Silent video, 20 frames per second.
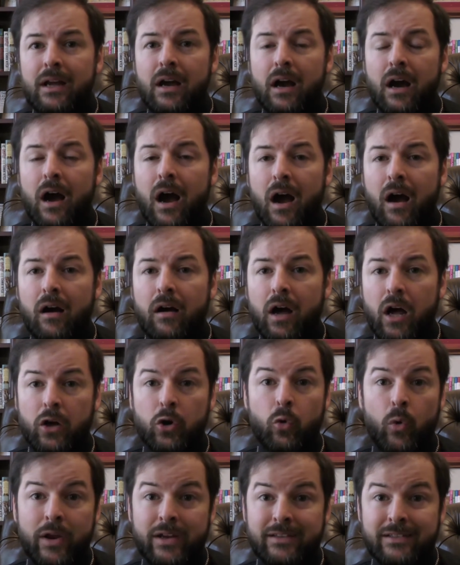A
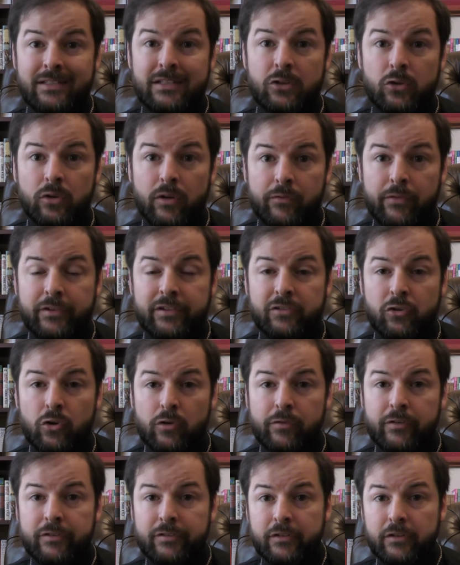great deal of the
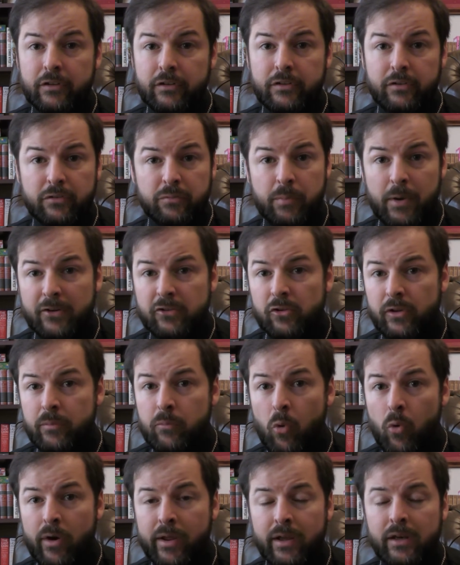services, especially
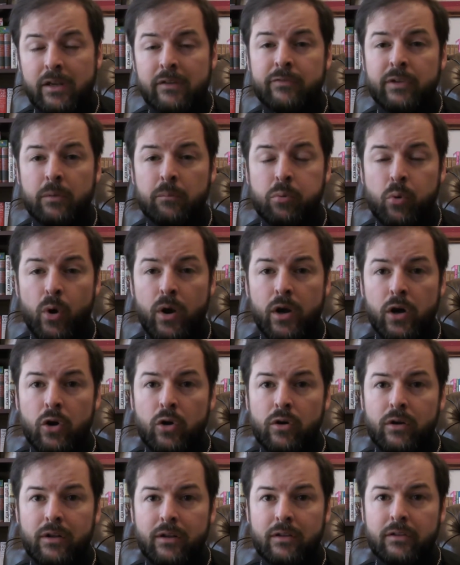morning and evening prayer,
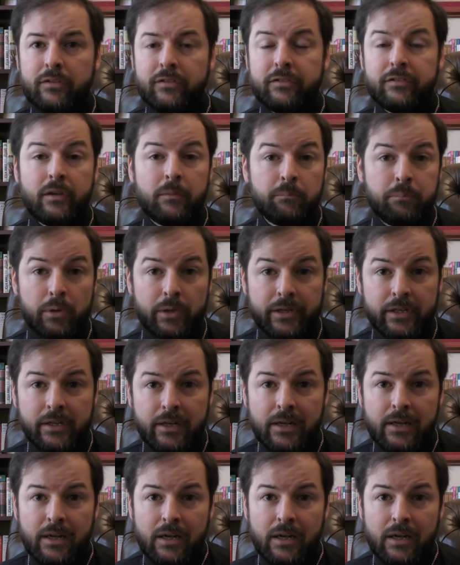is simply